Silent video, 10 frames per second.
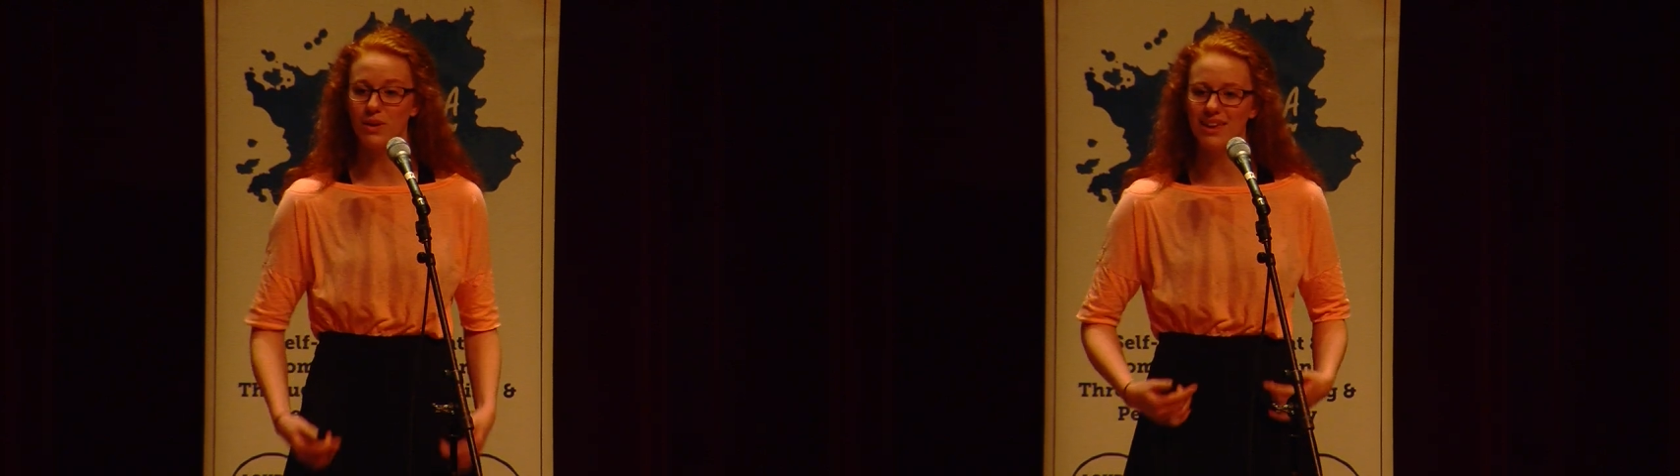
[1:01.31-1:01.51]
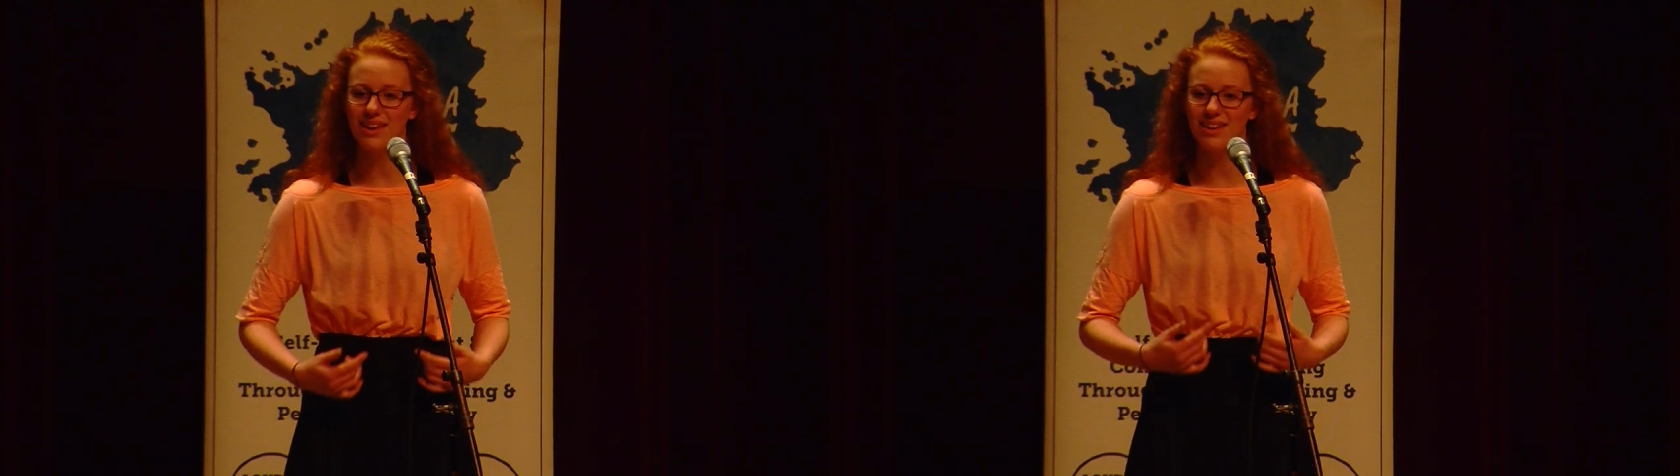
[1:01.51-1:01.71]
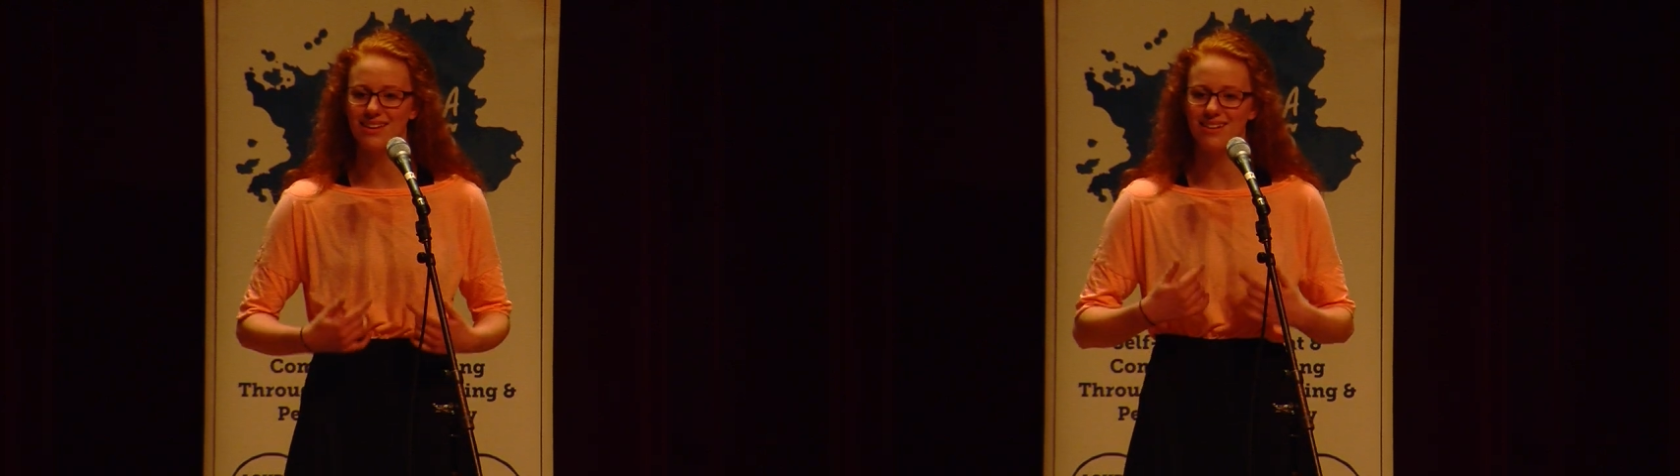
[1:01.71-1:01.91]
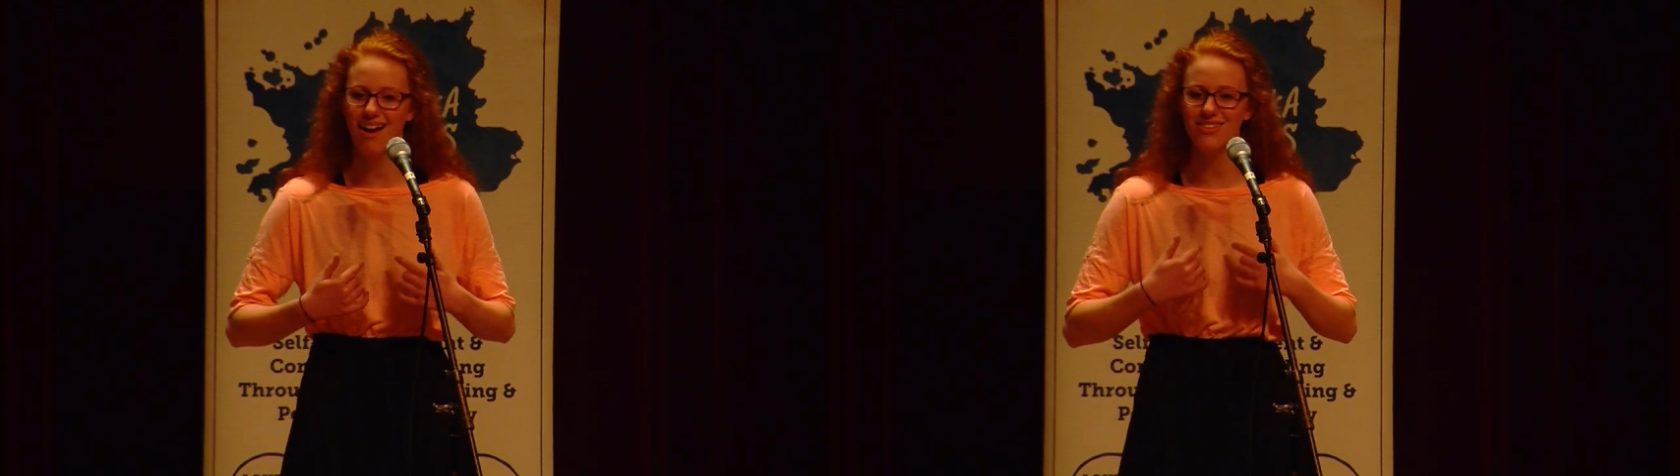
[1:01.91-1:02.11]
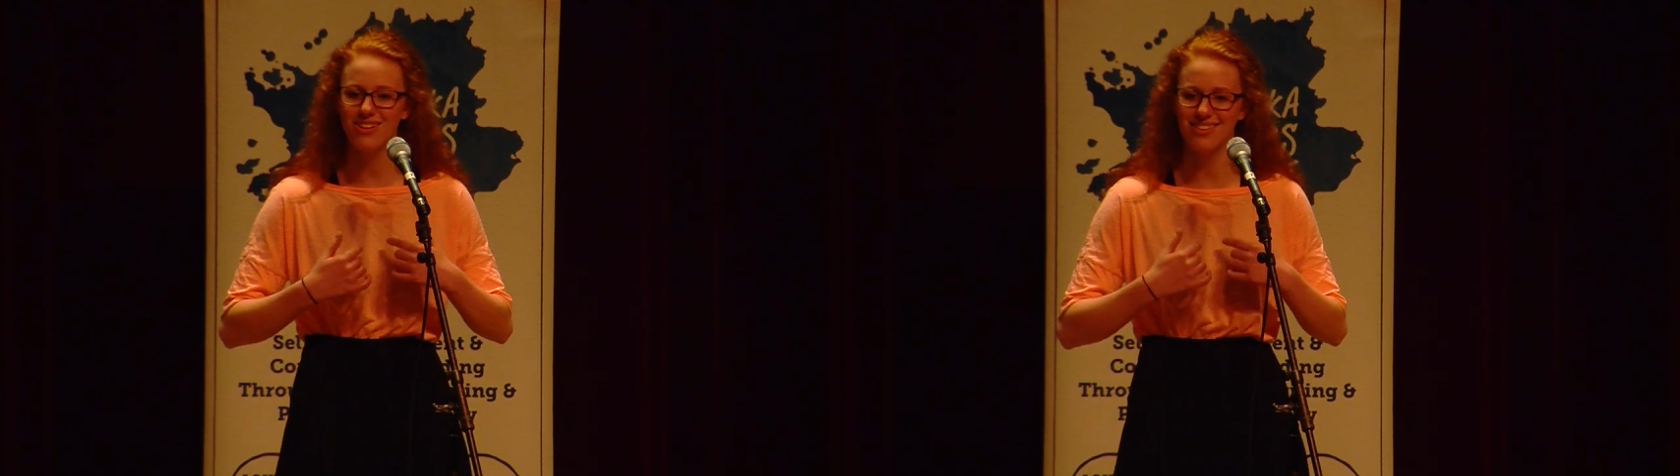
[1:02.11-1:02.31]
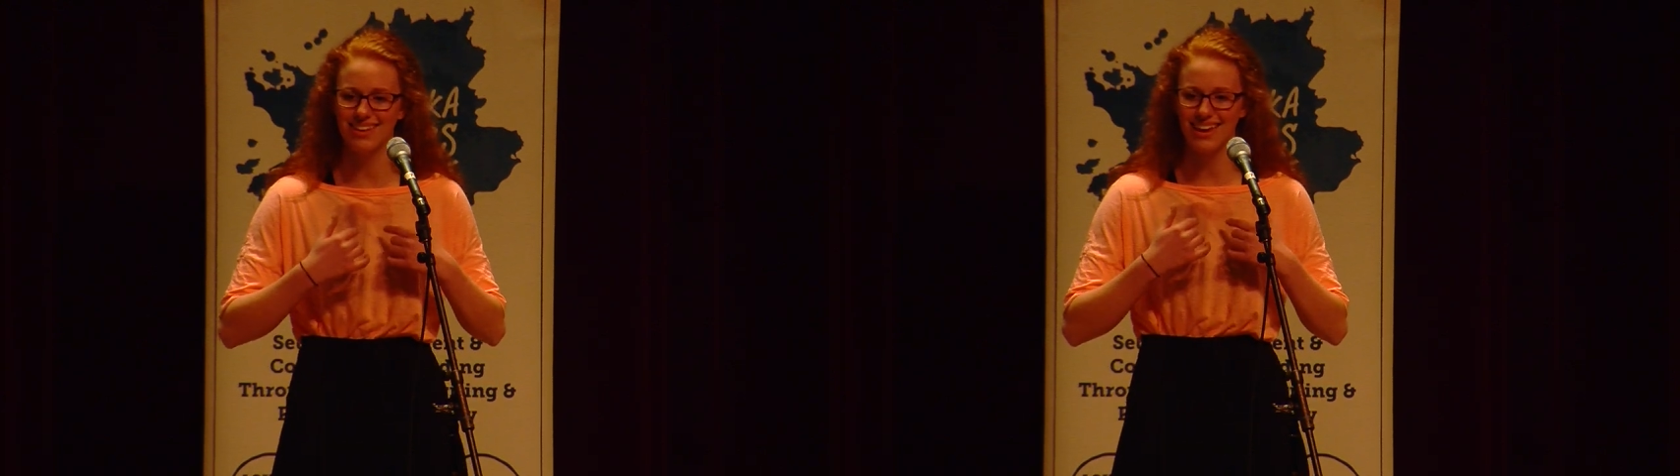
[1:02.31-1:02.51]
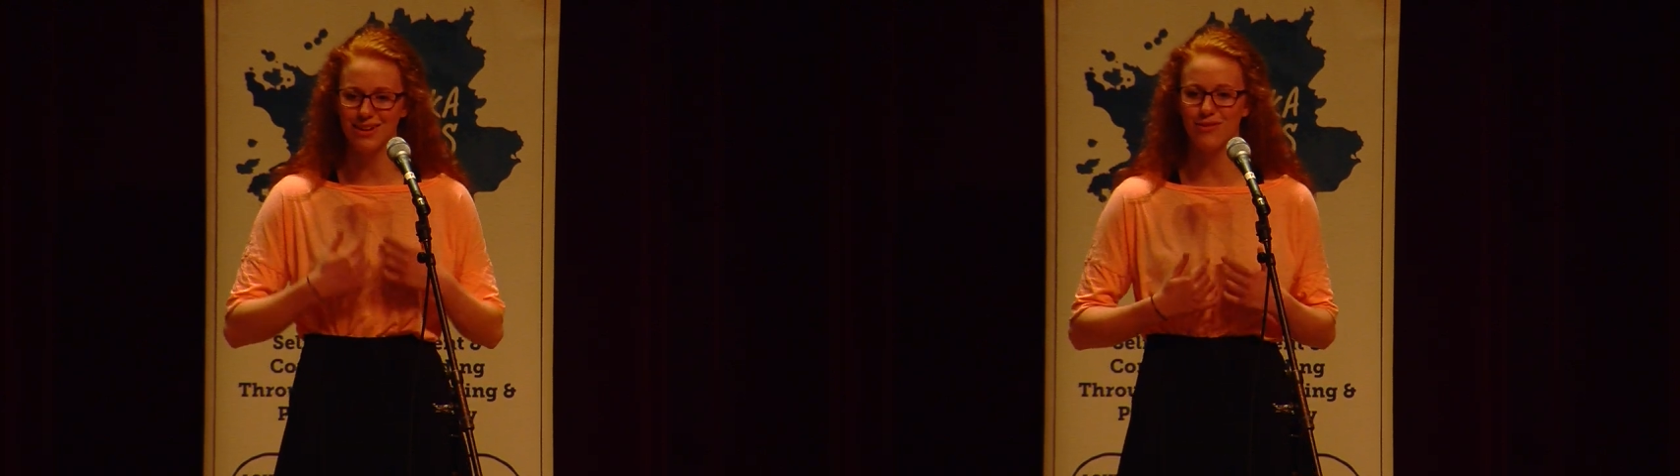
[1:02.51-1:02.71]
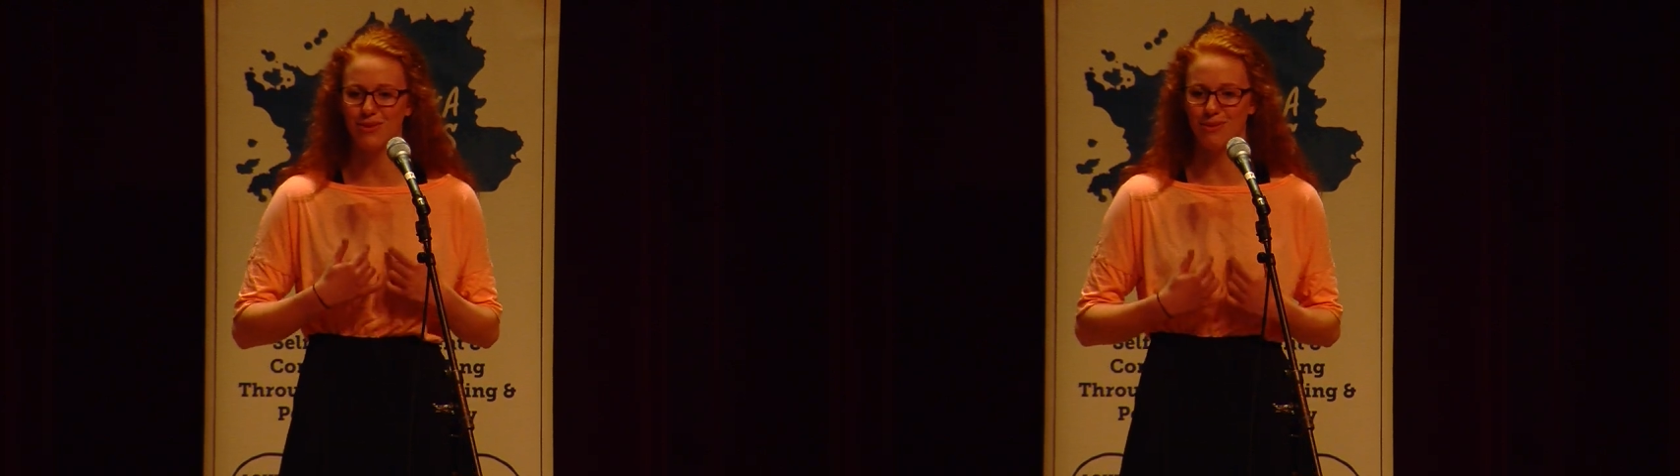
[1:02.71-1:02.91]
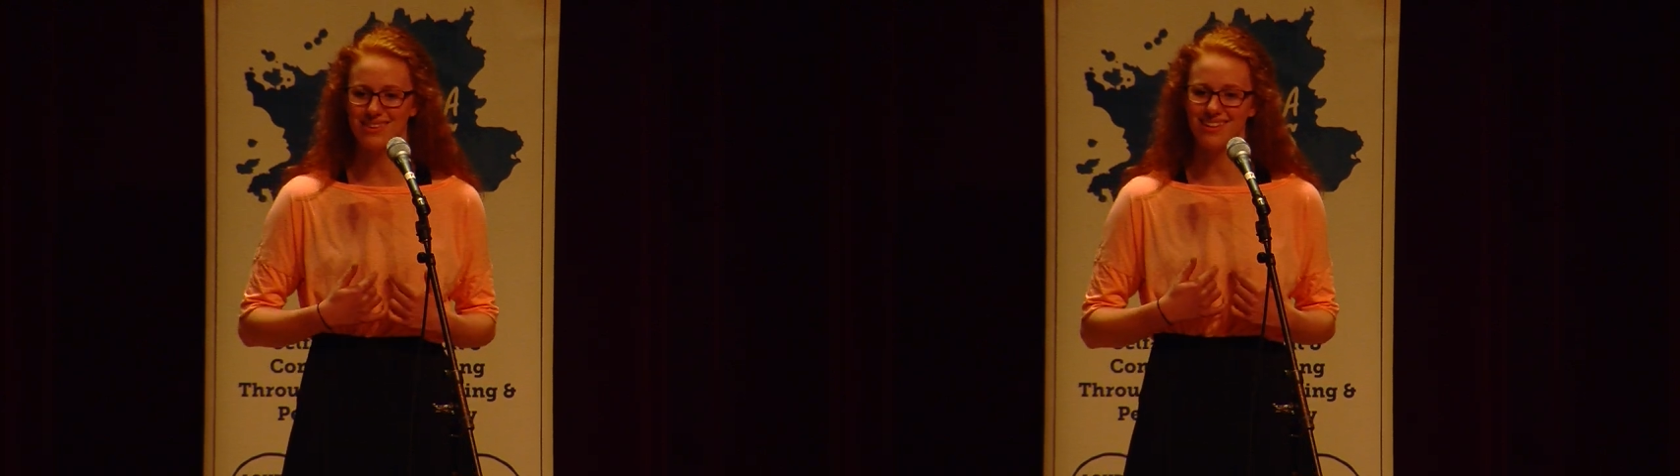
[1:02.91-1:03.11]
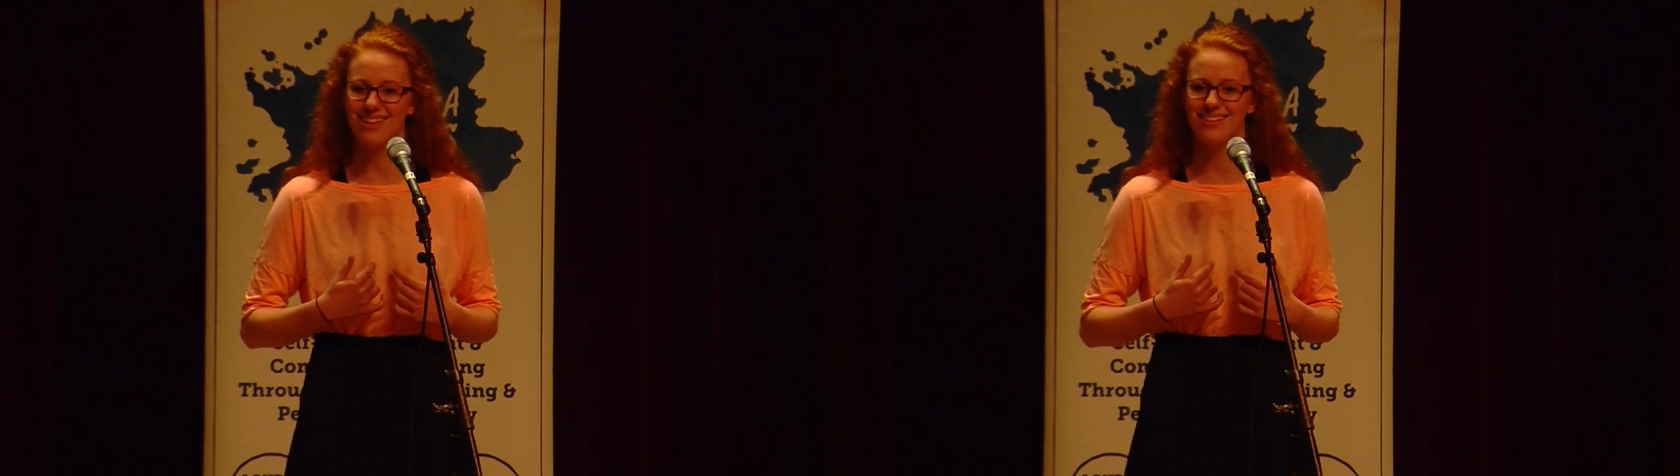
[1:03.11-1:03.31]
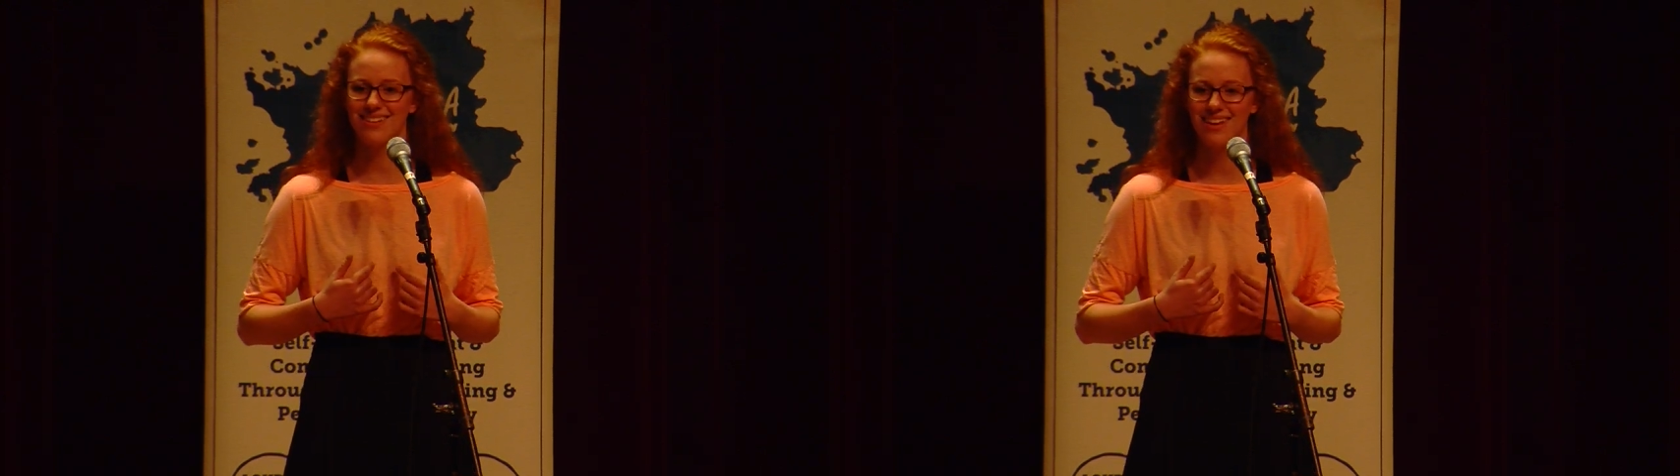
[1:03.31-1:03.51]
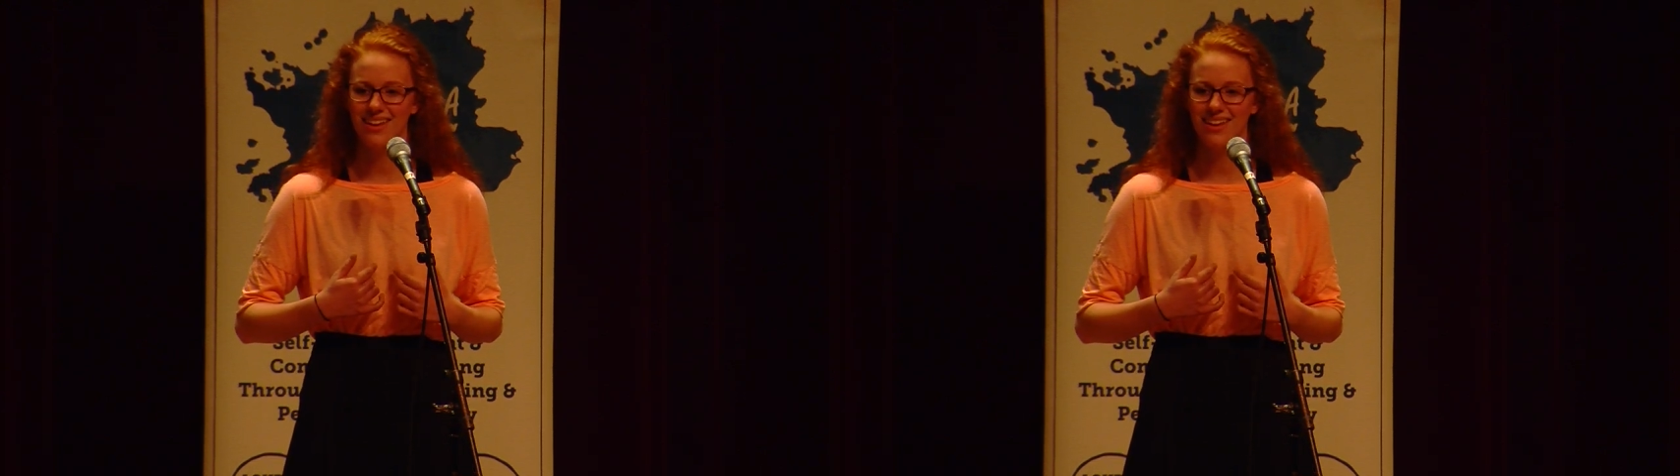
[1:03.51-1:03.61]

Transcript: we can consciously influence it.